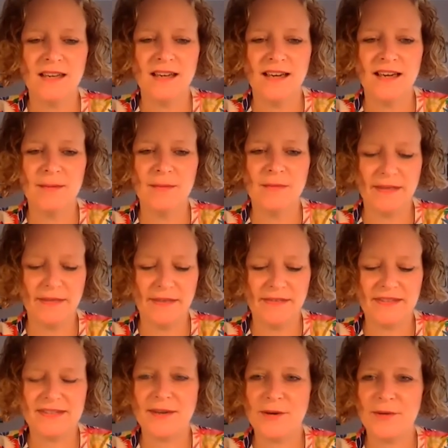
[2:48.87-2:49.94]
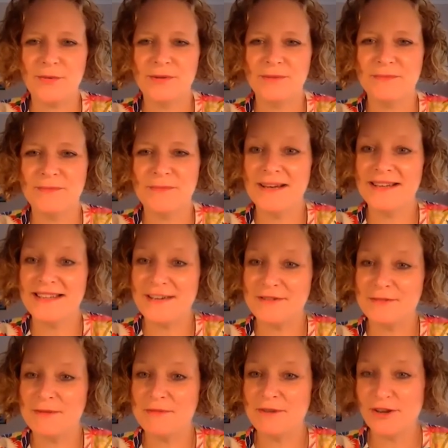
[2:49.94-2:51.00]
Um, I think this year will might have
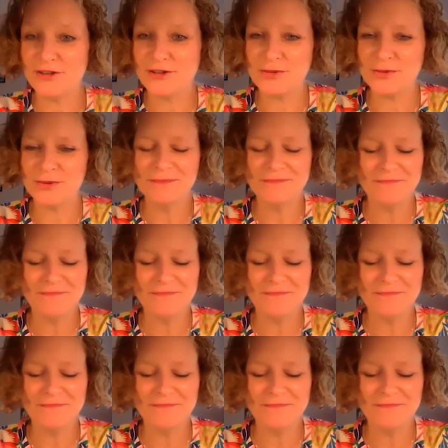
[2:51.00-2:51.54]
to be virtual.